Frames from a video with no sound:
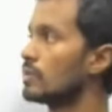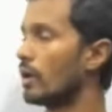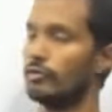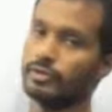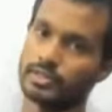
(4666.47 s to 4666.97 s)

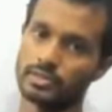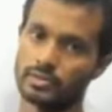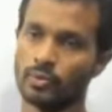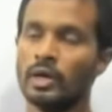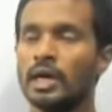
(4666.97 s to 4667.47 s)

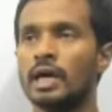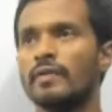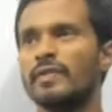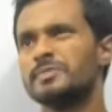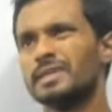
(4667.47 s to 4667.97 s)
coefficients. So
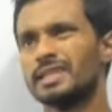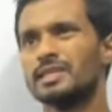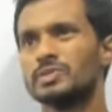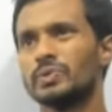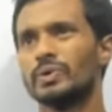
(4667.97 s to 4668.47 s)
this method
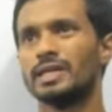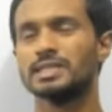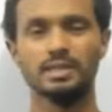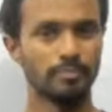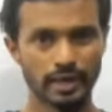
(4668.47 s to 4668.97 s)
is known as
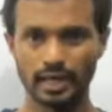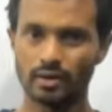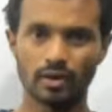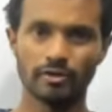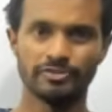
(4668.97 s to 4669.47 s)
comparing
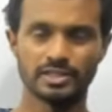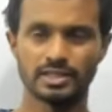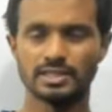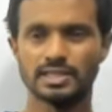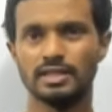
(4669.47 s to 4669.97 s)

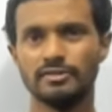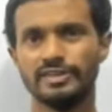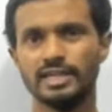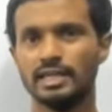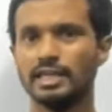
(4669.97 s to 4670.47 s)
coefficients and
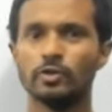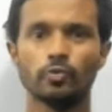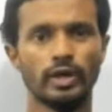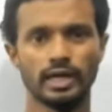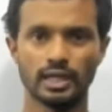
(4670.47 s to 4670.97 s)
even
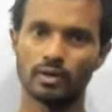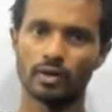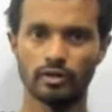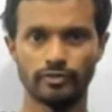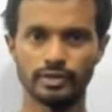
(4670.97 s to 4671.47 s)
equating
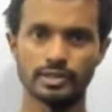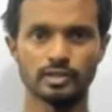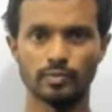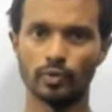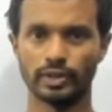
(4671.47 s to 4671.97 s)

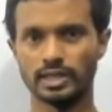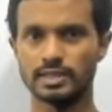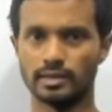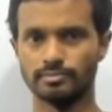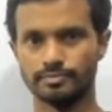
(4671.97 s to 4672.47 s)
coefficients. Both are
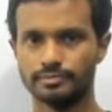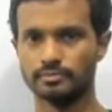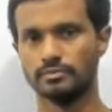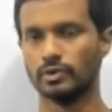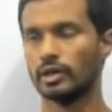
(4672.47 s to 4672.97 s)
same.
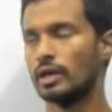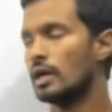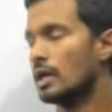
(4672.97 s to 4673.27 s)
Okay.